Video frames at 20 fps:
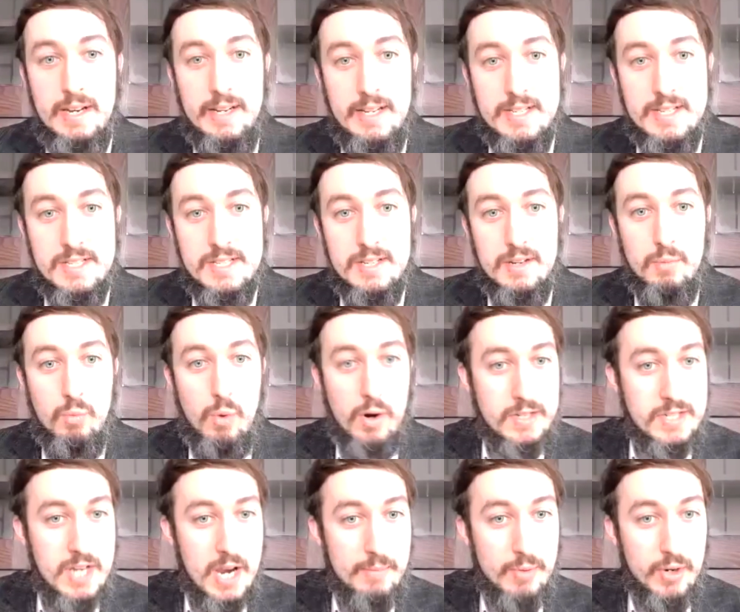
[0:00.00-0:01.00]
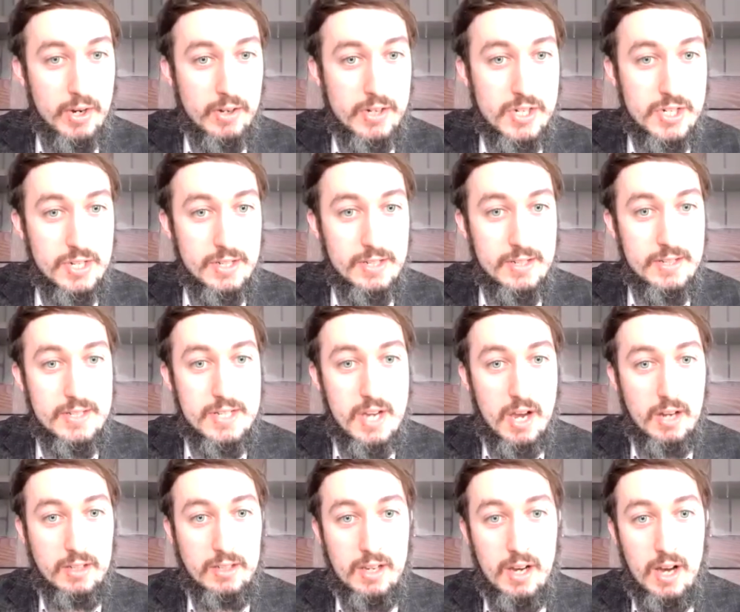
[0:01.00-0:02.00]
is
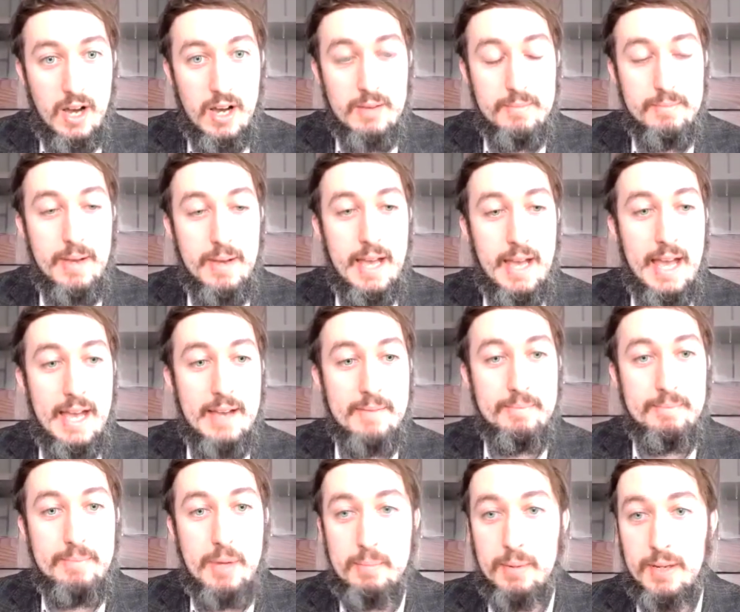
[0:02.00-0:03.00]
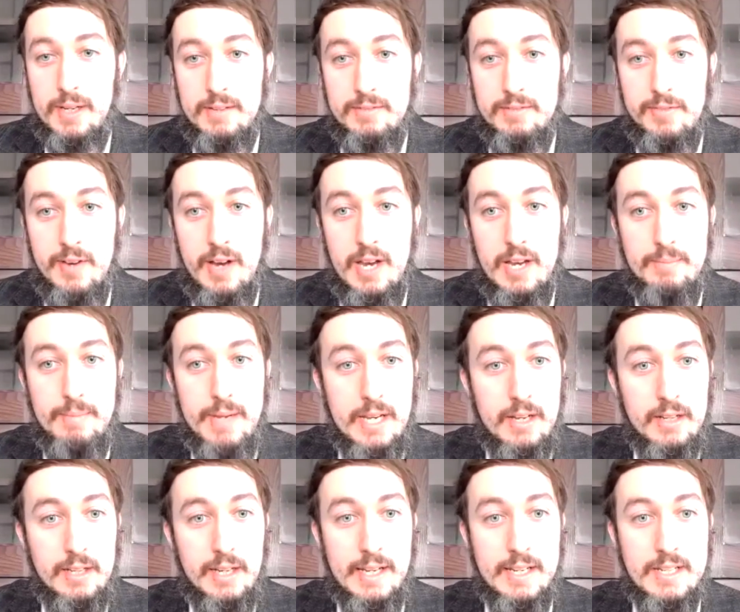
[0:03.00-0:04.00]
worktimereduction.com, and people can find me
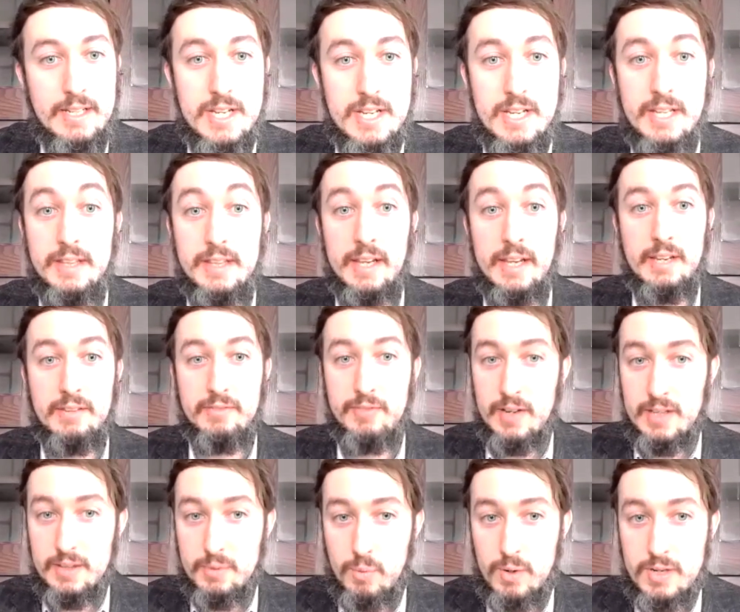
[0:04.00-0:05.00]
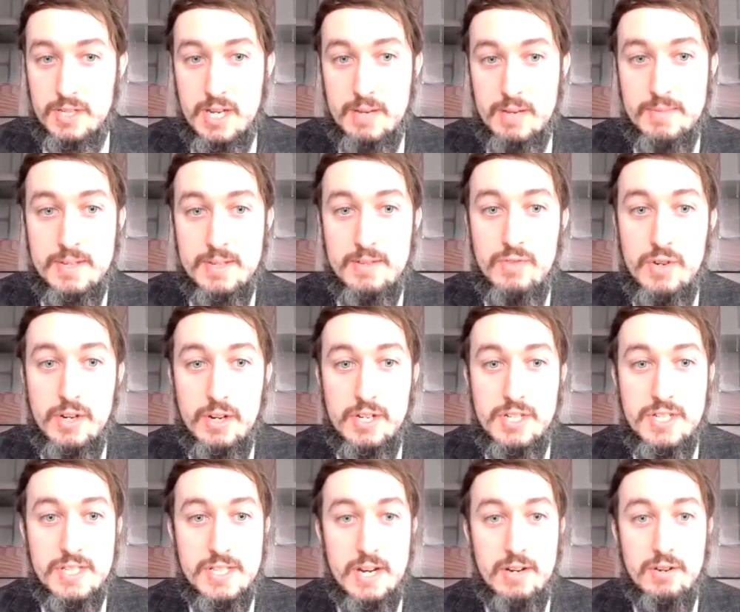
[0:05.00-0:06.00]
on LinkedIn. They can find the Work Time
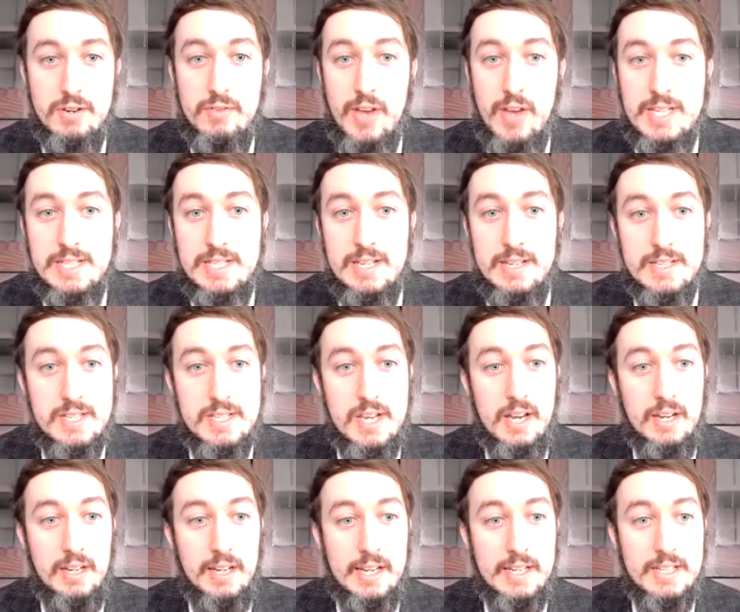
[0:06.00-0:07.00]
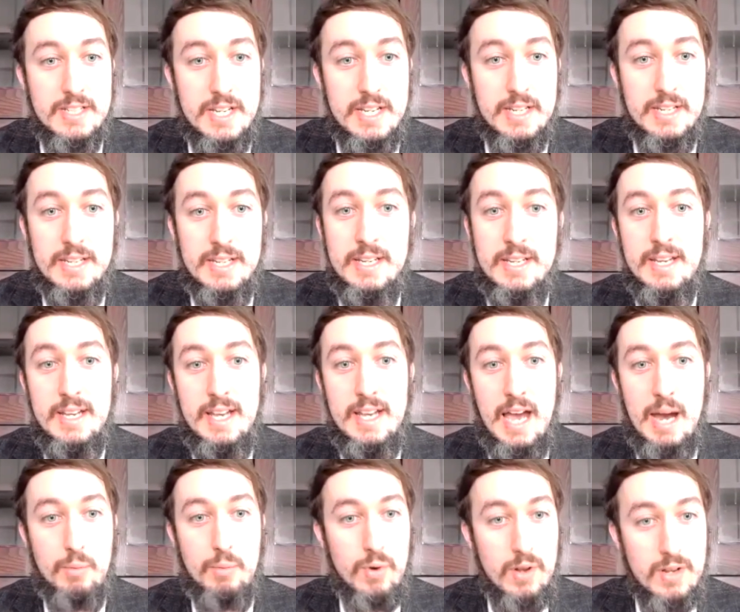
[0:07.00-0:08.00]
Reduction Centre of Excellence on LinkedIn,
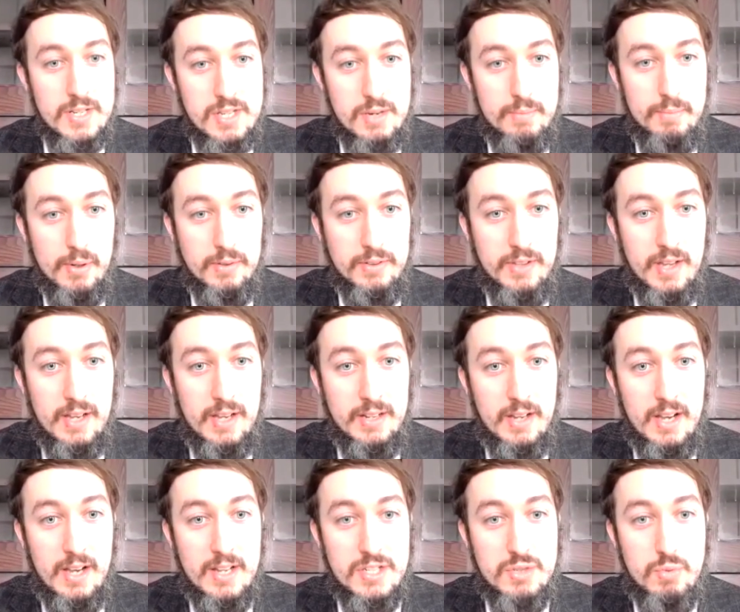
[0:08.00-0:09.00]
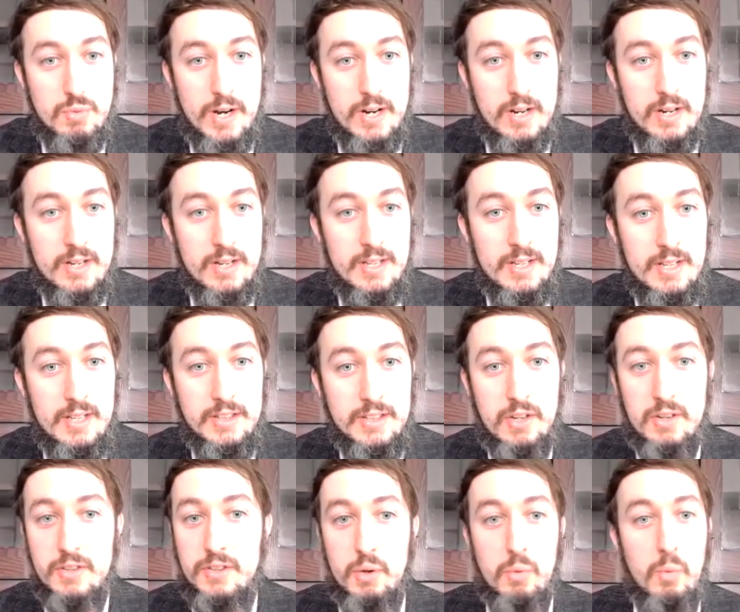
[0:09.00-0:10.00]
and we're also both on Twitter.
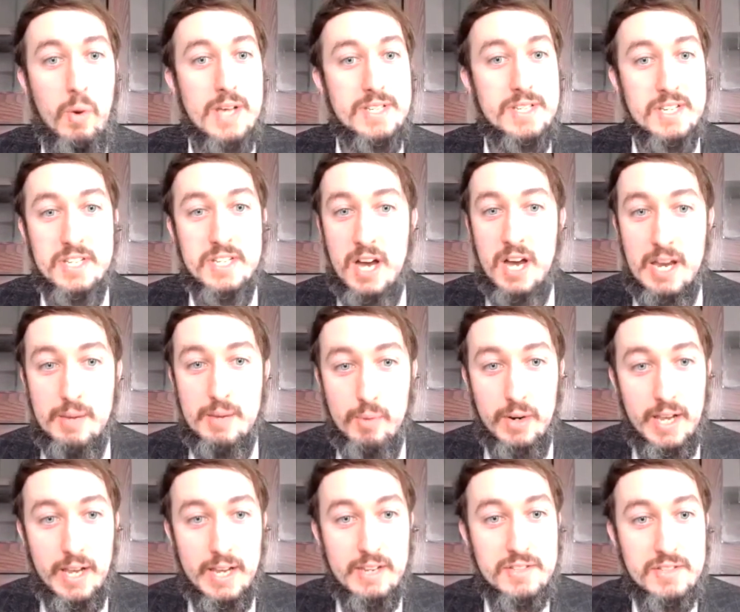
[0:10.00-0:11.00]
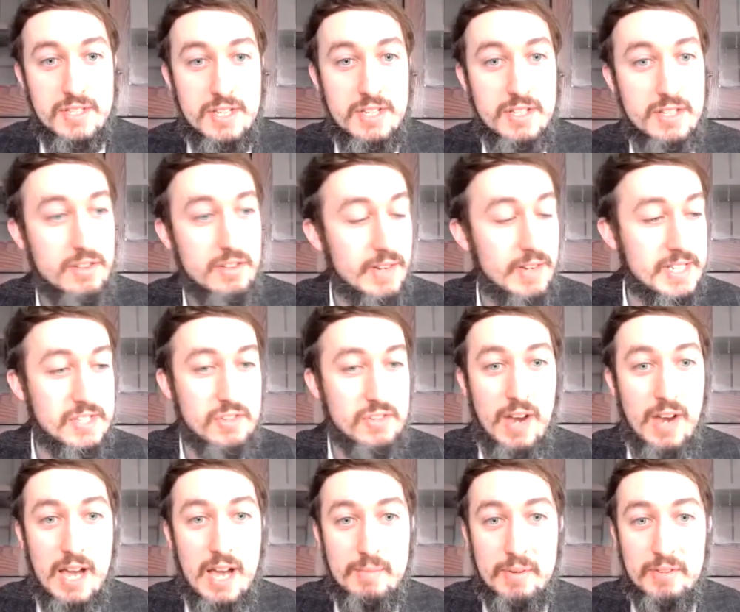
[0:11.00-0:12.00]
There was a time when I used to do
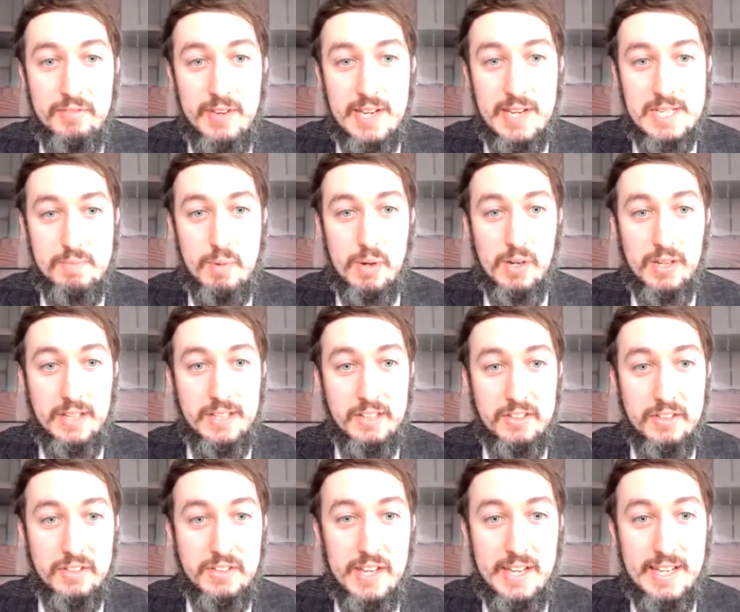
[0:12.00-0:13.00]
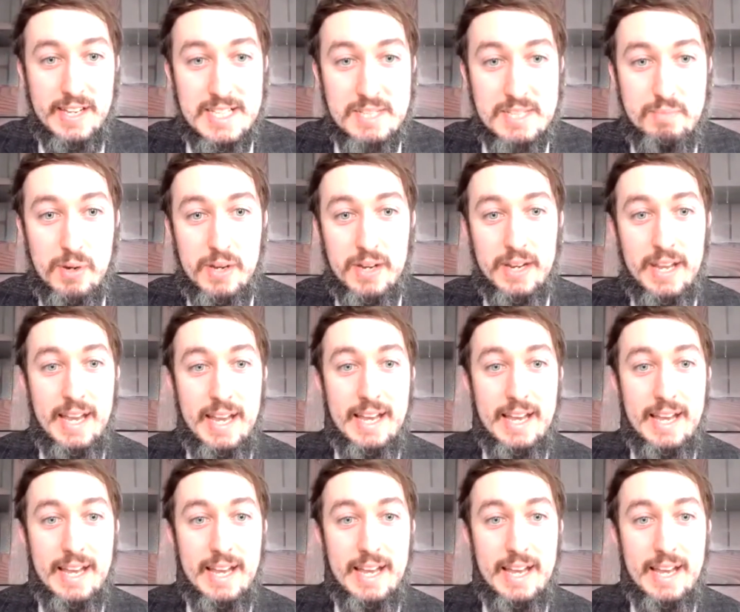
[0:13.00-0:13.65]
Instagram and Facebook and other things, but